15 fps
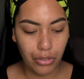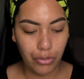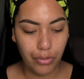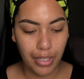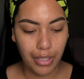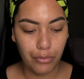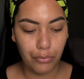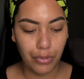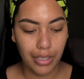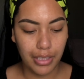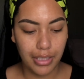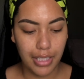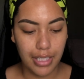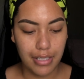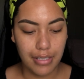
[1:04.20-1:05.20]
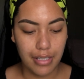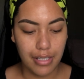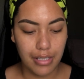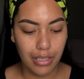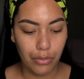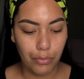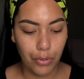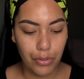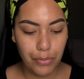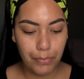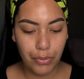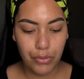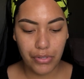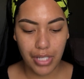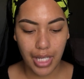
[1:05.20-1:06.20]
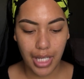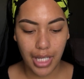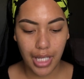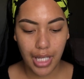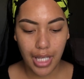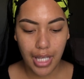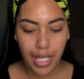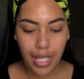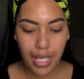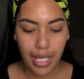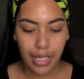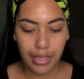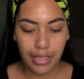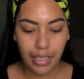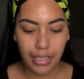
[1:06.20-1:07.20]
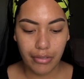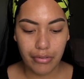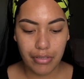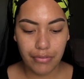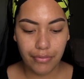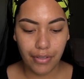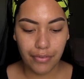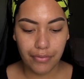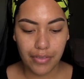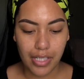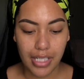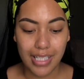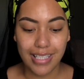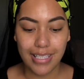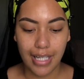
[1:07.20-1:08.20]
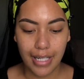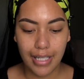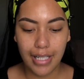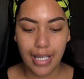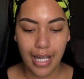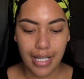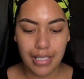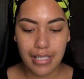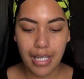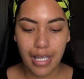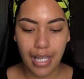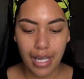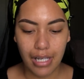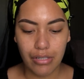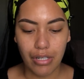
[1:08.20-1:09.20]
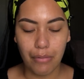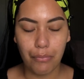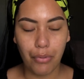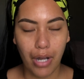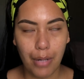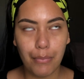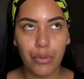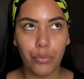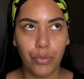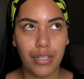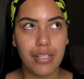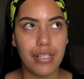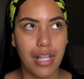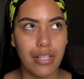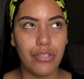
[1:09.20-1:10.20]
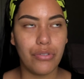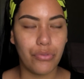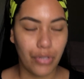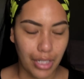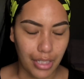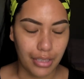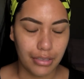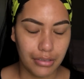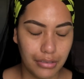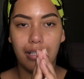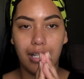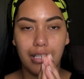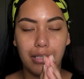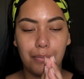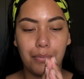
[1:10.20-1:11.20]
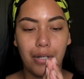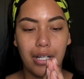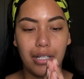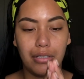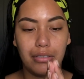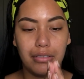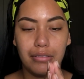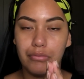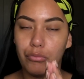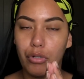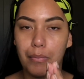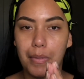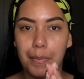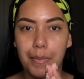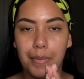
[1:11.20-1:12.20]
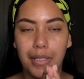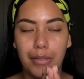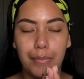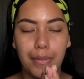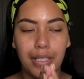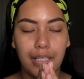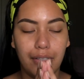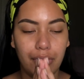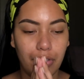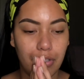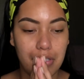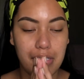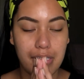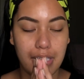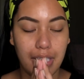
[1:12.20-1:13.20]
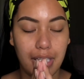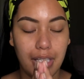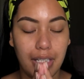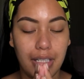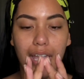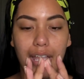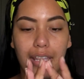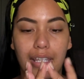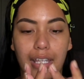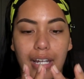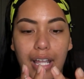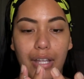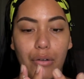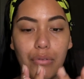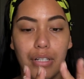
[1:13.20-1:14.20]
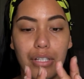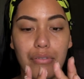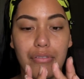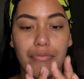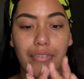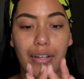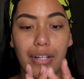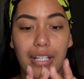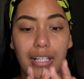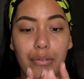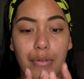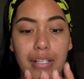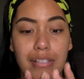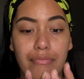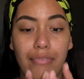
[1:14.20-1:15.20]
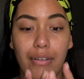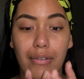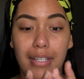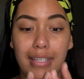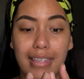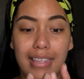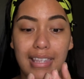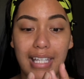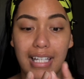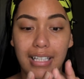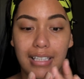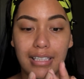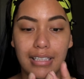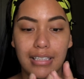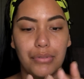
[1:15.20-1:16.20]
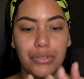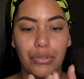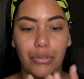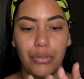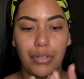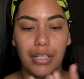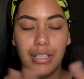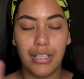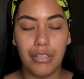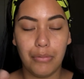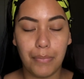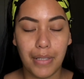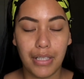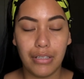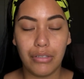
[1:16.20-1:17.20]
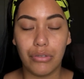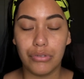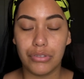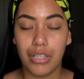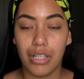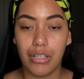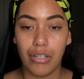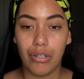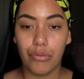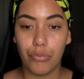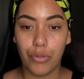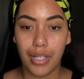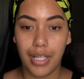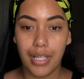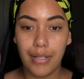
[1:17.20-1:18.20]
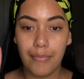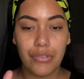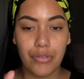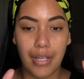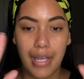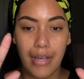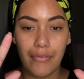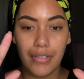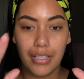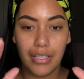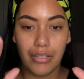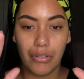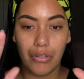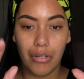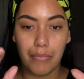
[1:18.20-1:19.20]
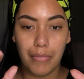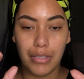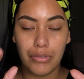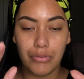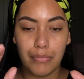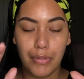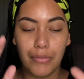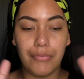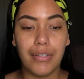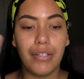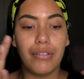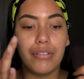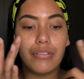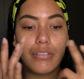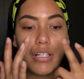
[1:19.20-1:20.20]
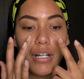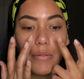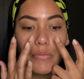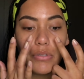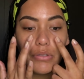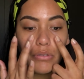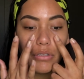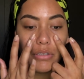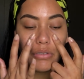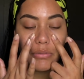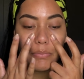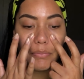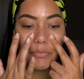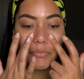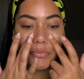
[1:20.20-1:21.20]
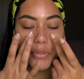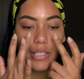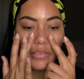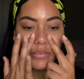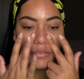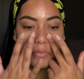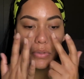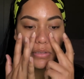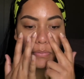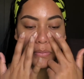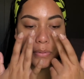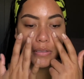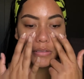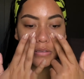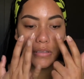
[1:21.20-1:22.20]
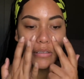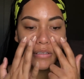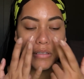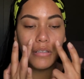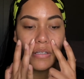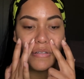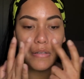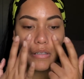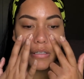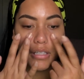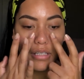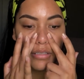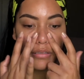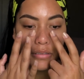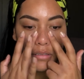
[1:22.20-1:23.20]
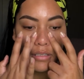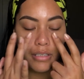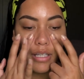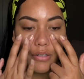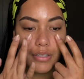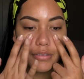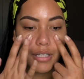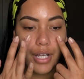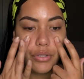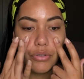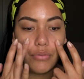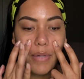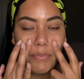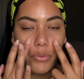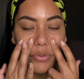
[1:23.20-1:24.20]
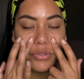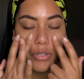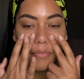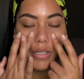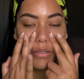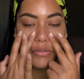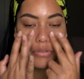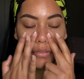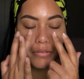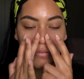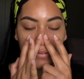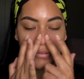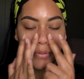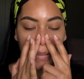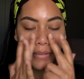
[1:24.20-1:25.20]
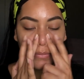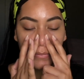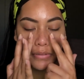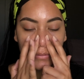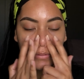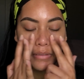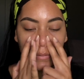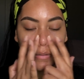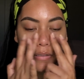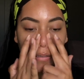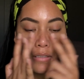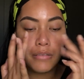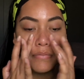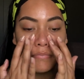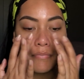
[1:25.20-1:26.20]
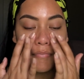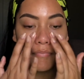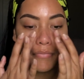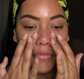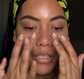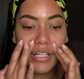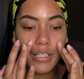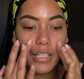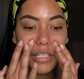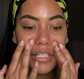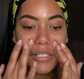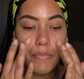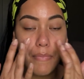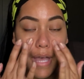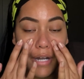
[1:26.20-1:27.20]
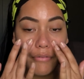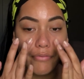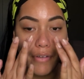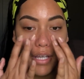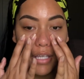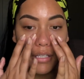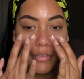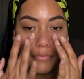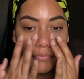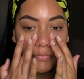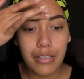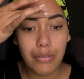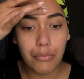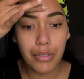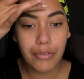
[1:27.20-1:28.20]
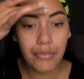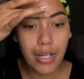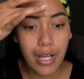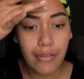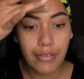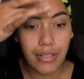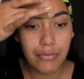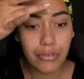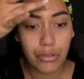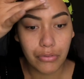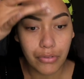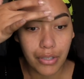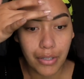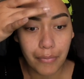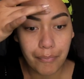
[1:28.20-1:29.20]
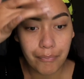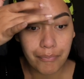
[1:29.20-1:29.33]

go in with is this La Roche-Posay Anthelios 50 Daily Anti-Aging Primer with Sunscreen. Let the product warm up a little bit under the skin, and then I only use very little. It's very thick, so a little bit goes a long way. So I have it here on my 2 middle fingers, and I'm just going to press in the areas that I know my pores are a bit larger, and it is mattifying. And then whatever I have left over,